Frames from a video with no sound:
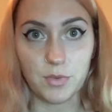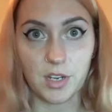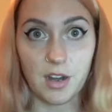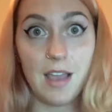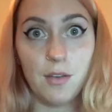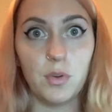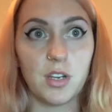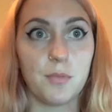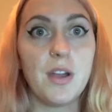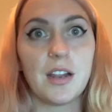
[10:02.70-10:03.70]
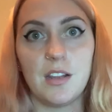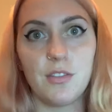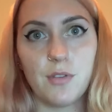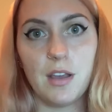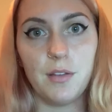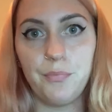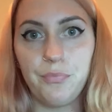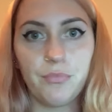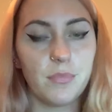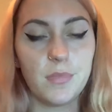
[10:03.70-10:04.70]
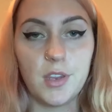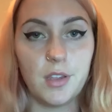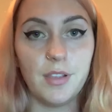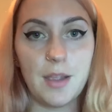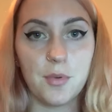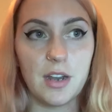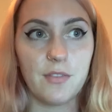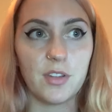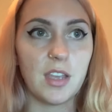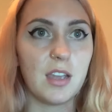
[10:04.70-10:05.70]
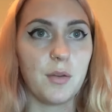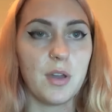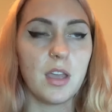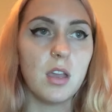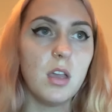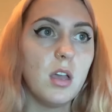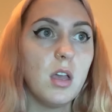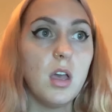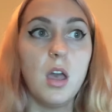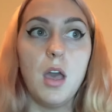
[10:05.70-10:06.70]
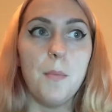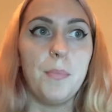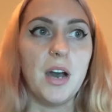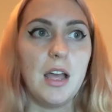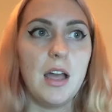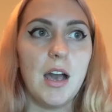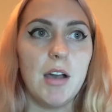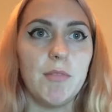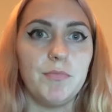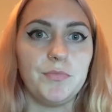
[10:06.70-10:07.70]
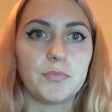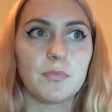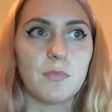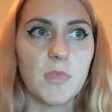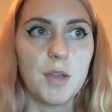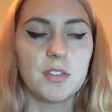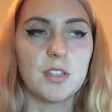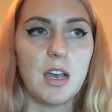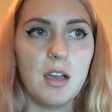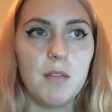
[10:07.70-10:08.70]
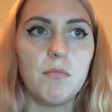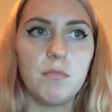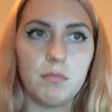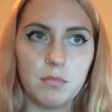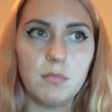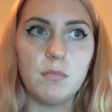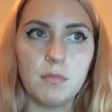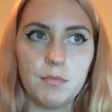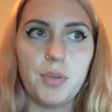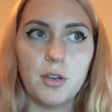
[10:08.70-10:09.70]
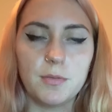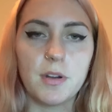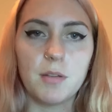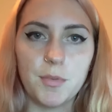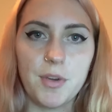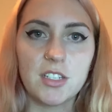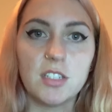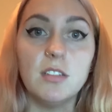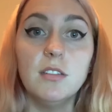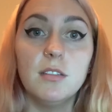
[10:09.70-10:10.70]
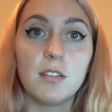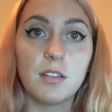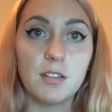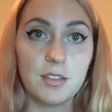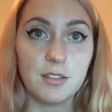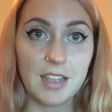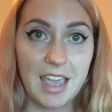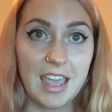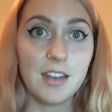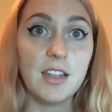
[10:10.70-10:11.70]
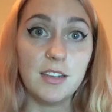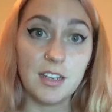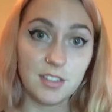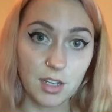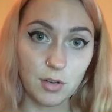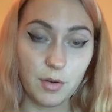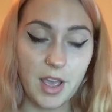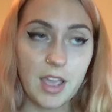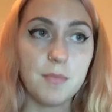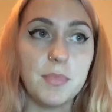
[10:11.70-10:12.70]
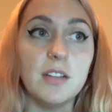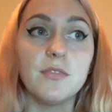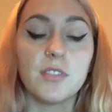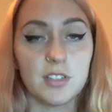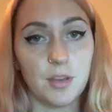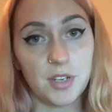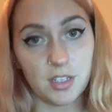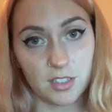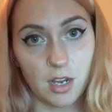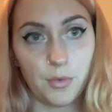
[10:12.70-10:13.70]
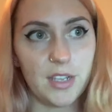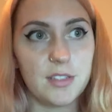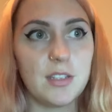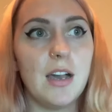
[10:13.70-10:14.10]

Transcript: when you're pregnant, throughout labor and everything anyway. But so postpartum depression can and does go away, but for some it doesn't always.